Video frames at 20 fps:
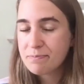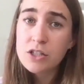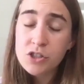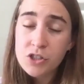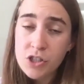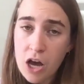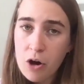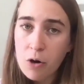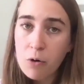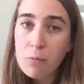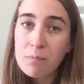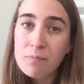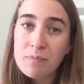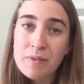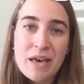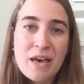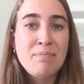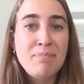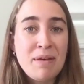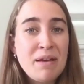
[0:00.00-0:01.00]
So,
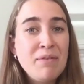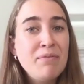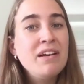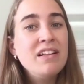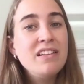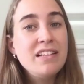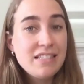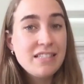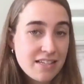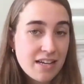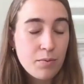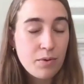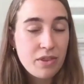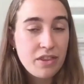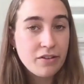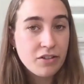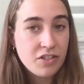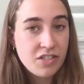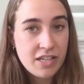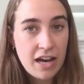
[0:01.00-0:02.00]
be realistic with
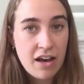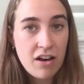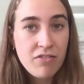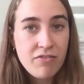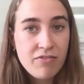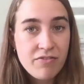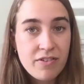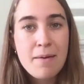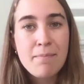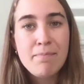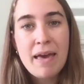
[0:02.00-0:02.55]
yourself,